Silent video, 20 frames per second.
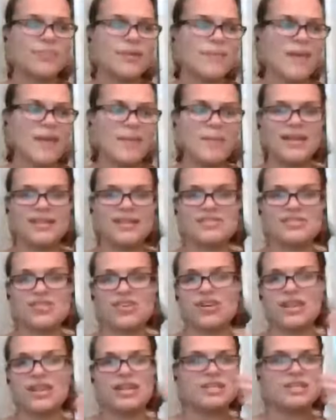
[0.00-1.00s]
but maybe it's
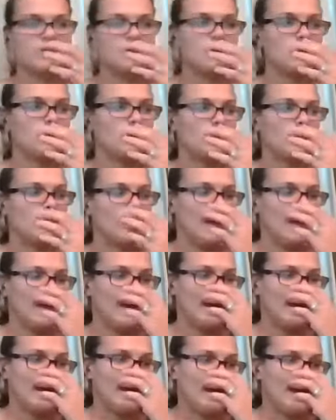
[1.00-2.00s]
starting to
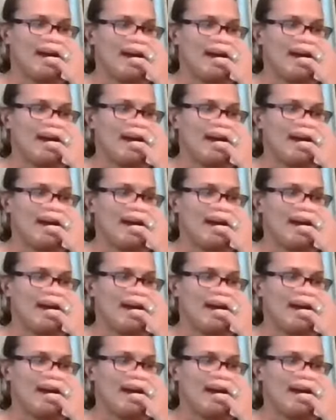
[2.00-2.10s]
uh,